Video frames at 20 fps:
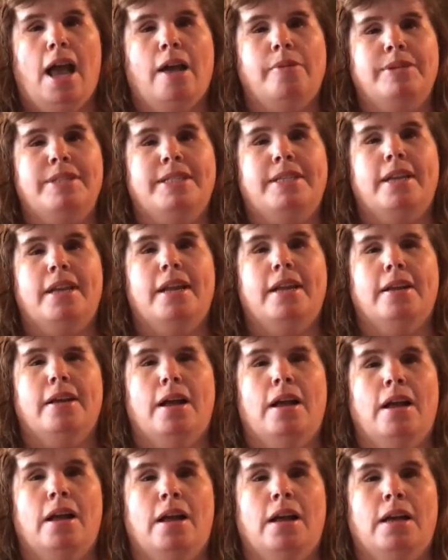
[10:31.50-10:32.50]
was sitting
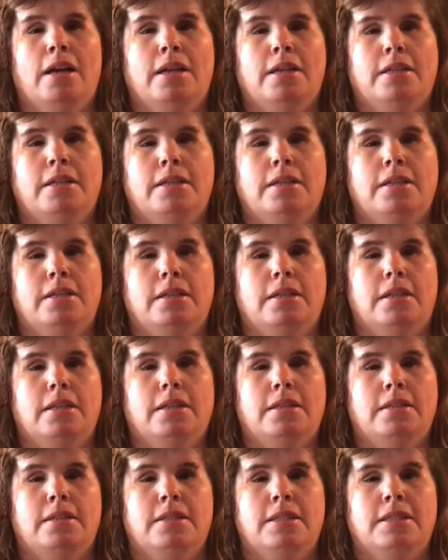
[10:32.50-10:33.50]
on
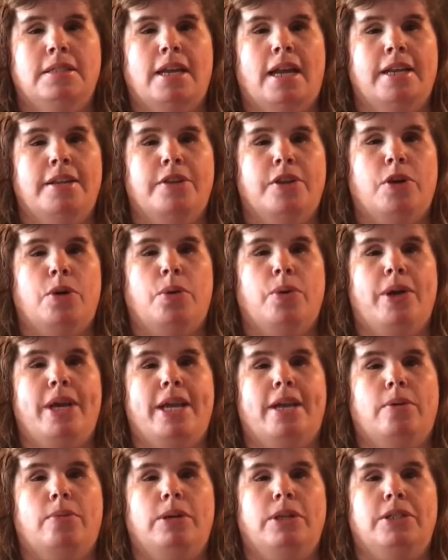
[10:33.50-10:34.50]
the side of the
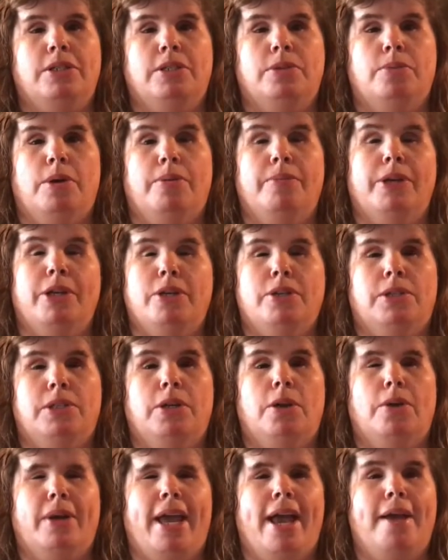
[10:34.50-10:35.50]
creek, which is where we used to
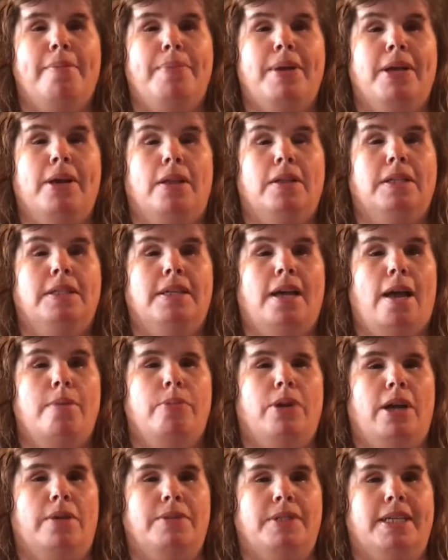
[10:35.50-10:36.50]
go camping all the time
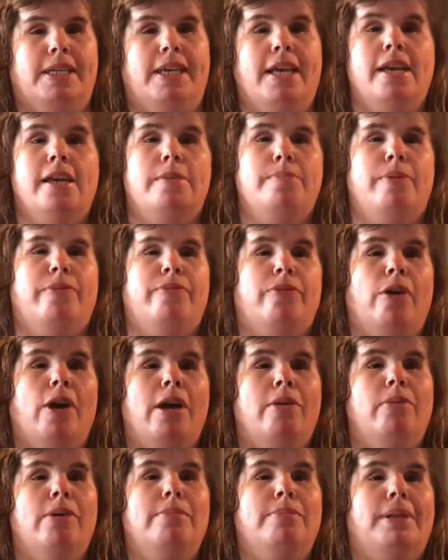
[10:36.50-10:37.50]
when I was a kid, before
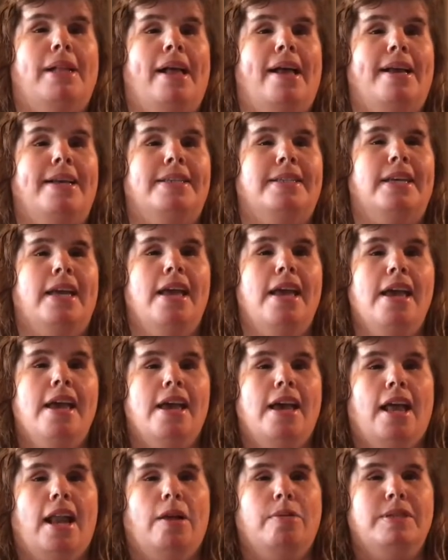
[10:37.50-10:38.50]
I went blind.
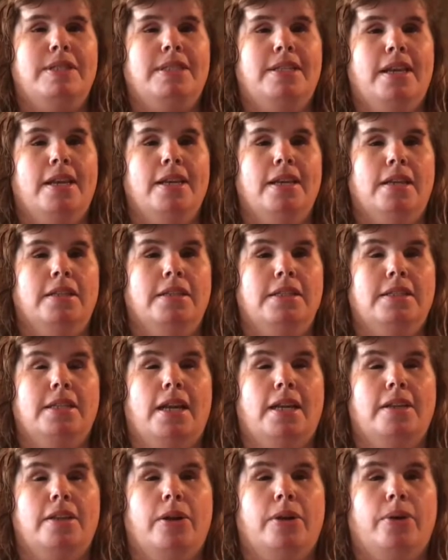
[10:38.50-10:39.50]
And I was sitting on the
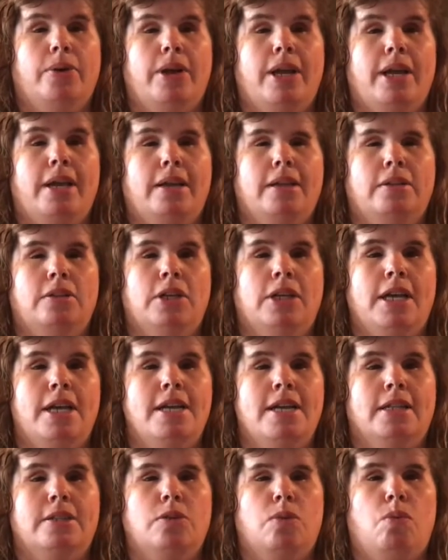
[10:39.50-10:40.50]
side of the creek
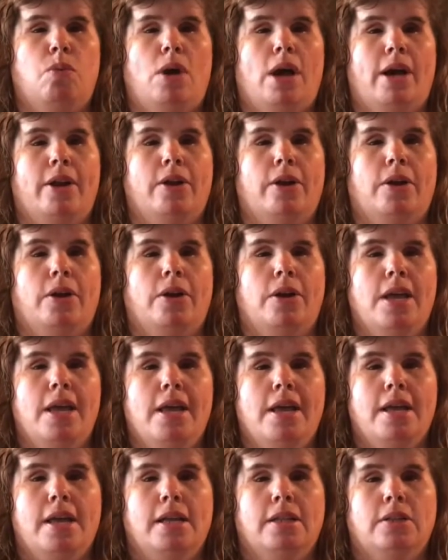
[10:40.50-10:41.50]
looking at the water
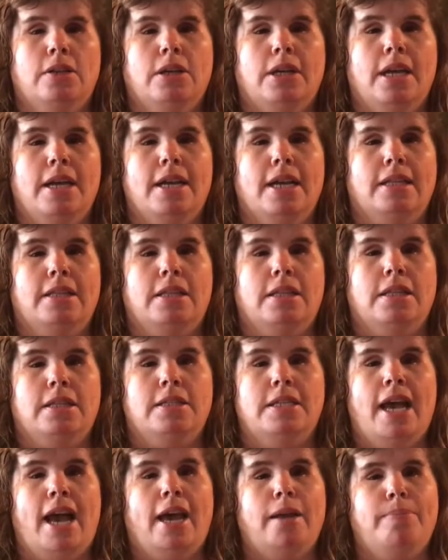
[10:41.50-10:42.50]
and looking at the
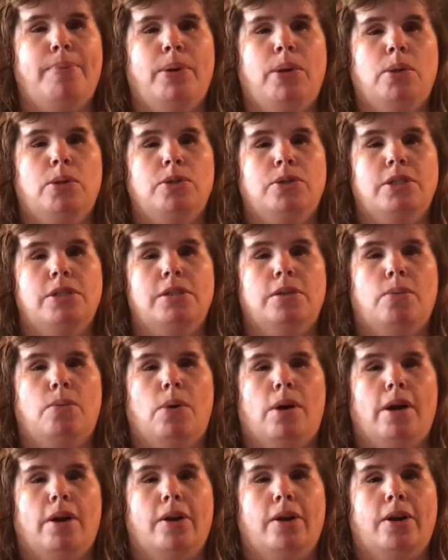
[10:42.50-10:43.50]
tadpoles in the
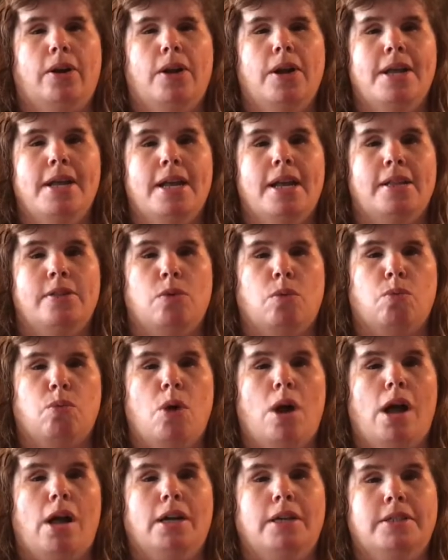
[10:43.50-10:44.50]
water and the
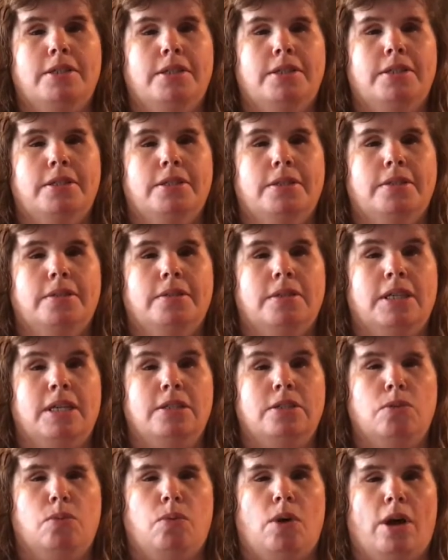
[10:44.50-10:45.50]
rocks,
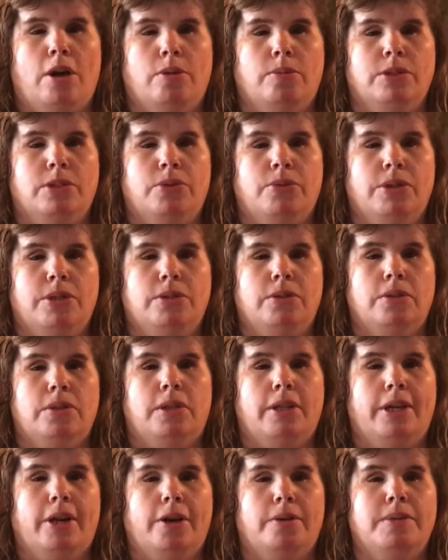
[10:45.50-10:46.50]
because the water was crystal
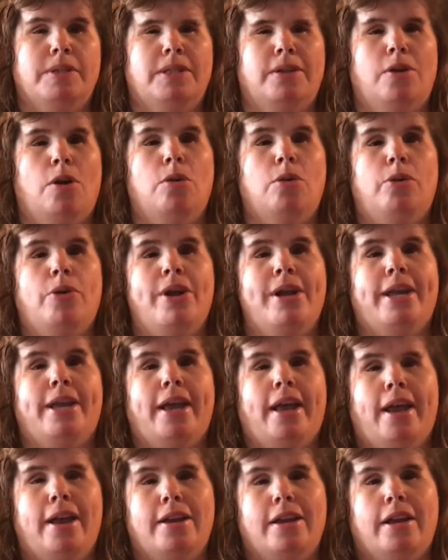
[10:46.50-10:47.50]
clear. It was in Oak Creek
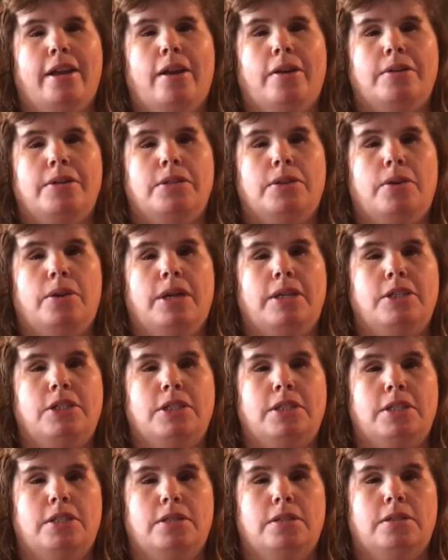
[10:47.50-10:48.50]
Canyon, Arizona,
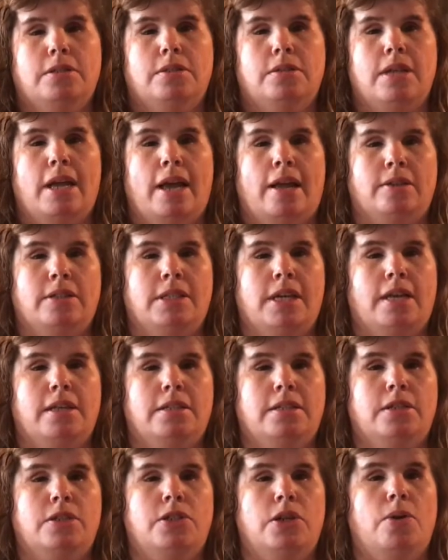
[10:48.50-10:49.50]
just outside of
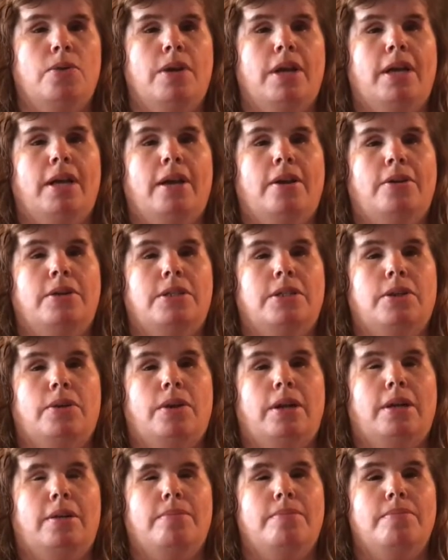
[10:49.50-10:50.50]
Sedona,
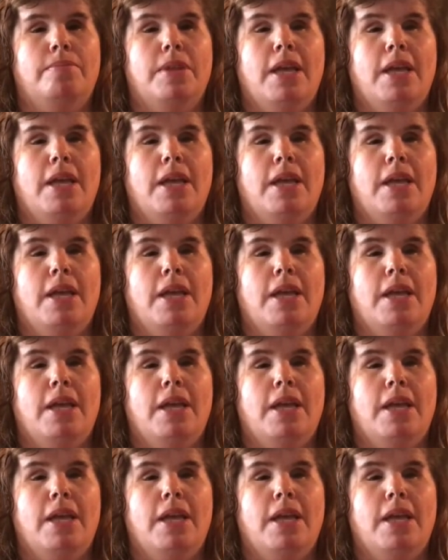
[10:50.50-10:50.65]
Arizona.